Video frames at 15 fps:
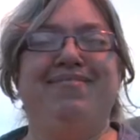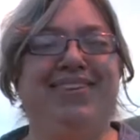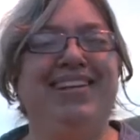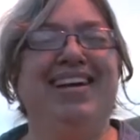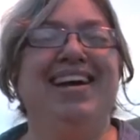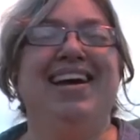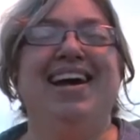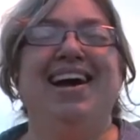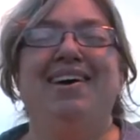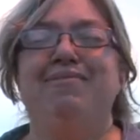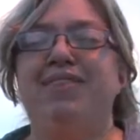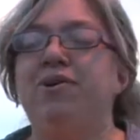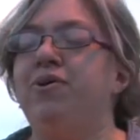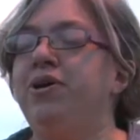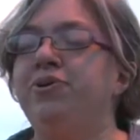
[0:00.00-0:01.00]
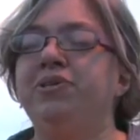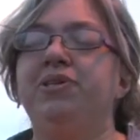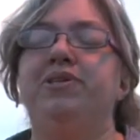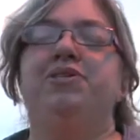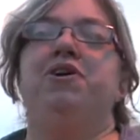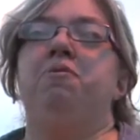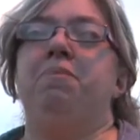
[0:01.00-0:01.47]
but they're using
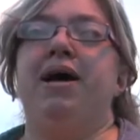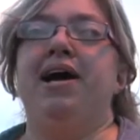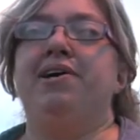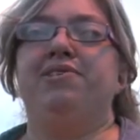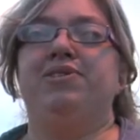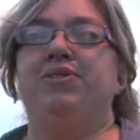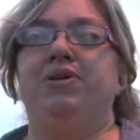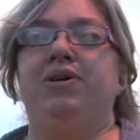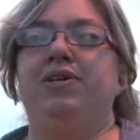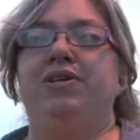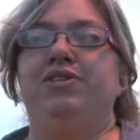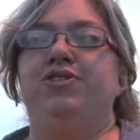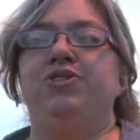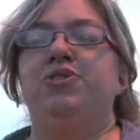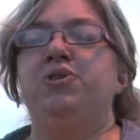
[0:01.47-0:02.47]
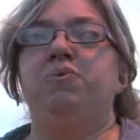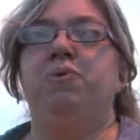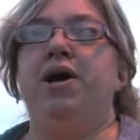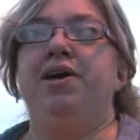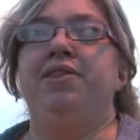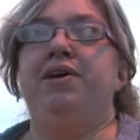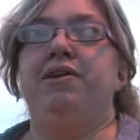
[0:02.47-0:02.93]
the tote bags just in a
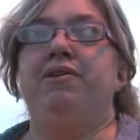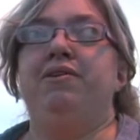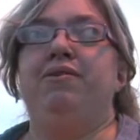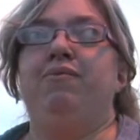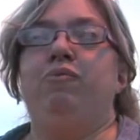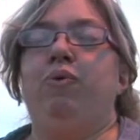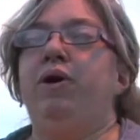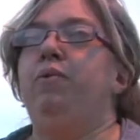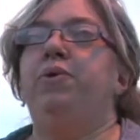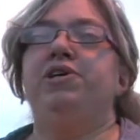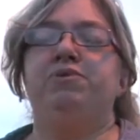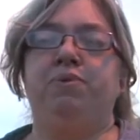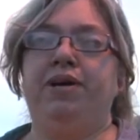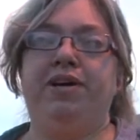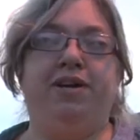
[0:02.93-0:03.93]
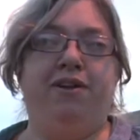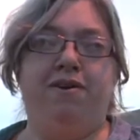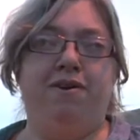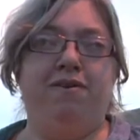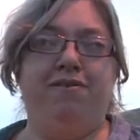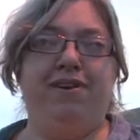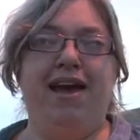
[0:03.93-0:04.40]
way that we wish we could
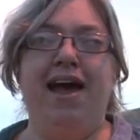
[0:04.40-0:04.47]
learn.